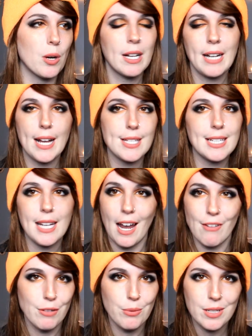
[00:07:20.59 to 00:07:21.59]
organizing
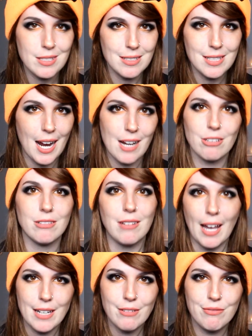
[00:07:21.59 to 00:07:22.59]
everyone's entire
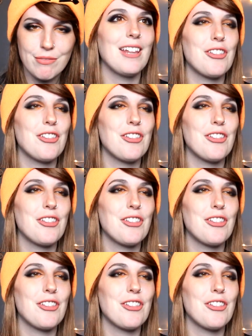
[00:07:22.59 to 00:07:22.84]
life.